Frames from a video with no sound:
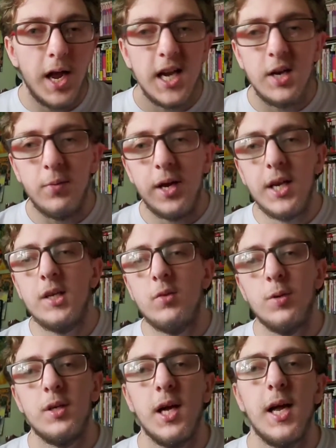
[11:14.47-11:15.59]
Anyway, he's a
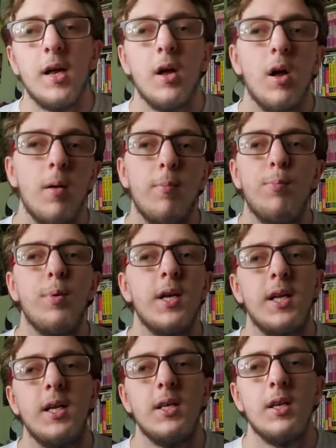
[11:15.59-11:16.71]
weird guy,
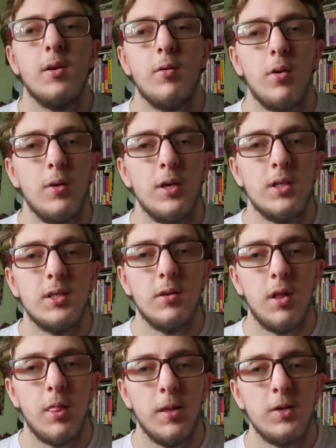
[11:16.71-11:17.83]
but he, you know, always
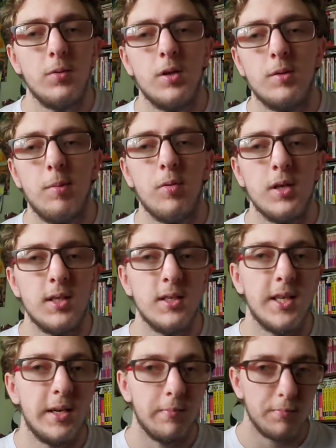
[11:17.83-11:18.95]
he's one of those people that
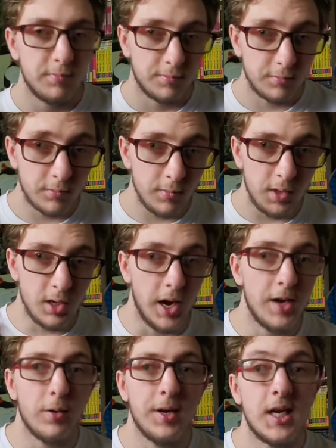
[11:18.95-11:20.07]
says like,
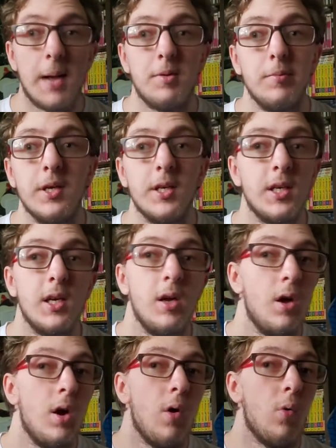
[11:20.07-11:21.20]
I don't like Captain America
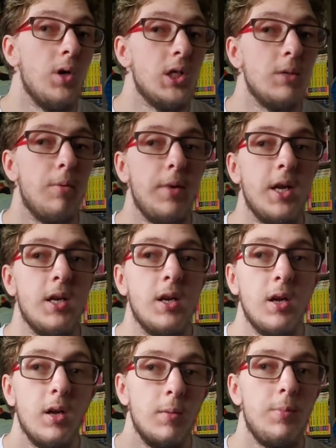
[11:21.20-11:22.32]
or Superman
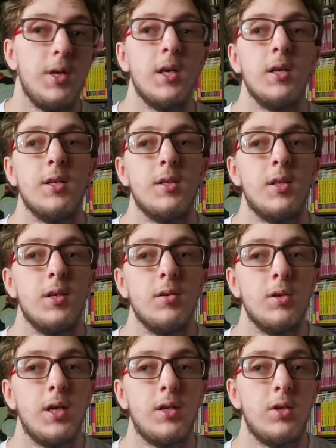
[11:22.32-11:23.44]
because they're
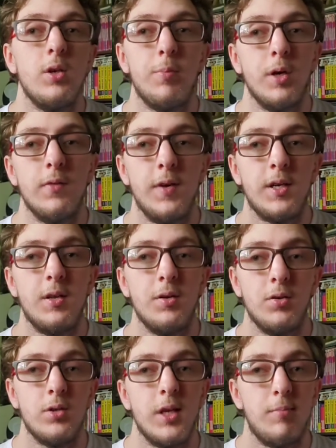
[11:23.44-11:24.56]
like too perfect and they're
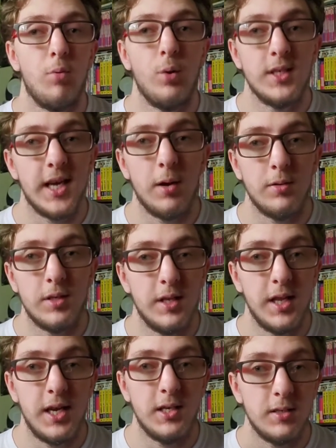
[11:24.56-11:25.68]
just like Boy Scouts and
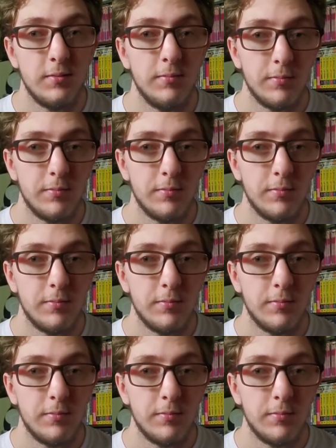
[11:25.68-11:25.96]
things.